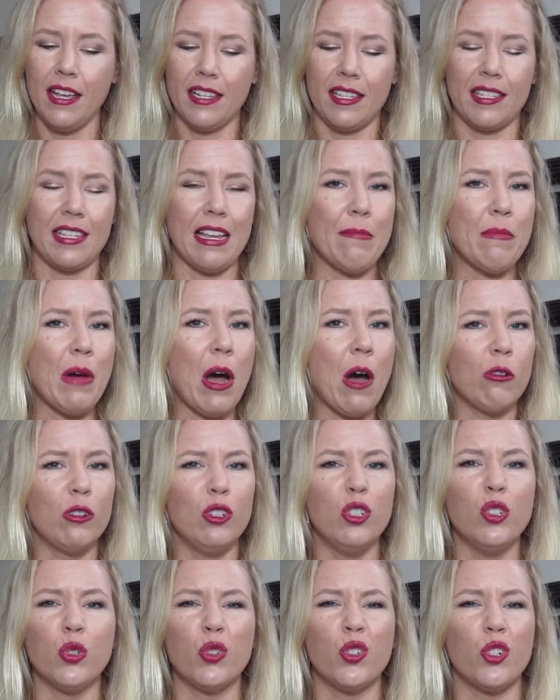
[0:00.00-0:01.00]
somehow
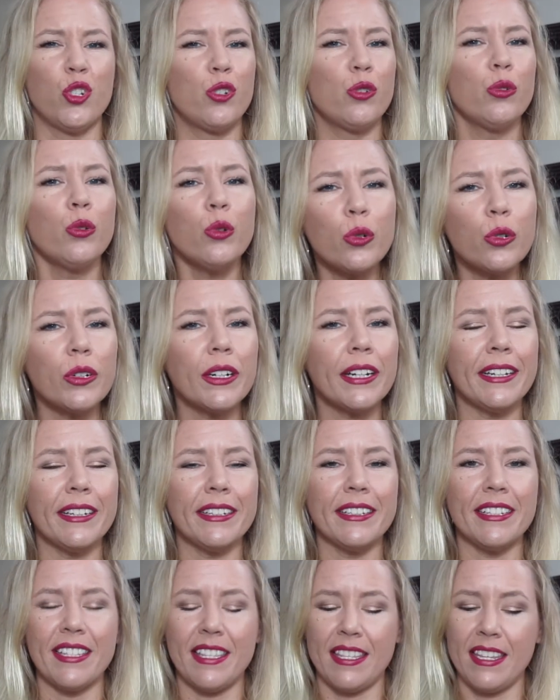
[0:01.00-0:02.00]

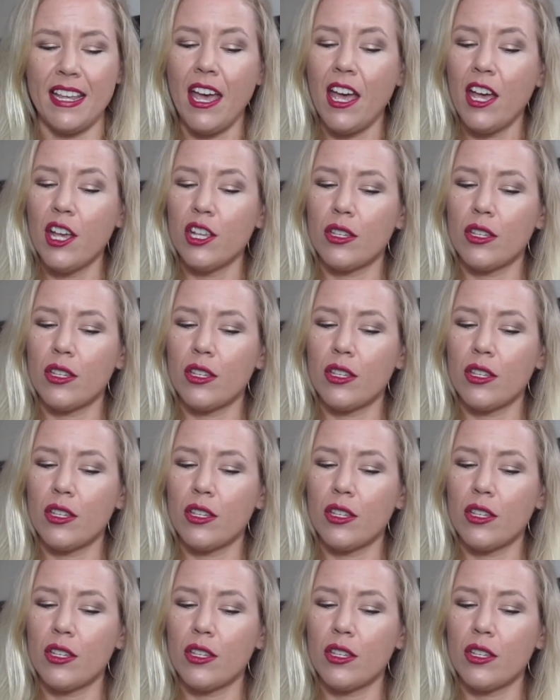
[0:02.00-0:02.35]
luxurious.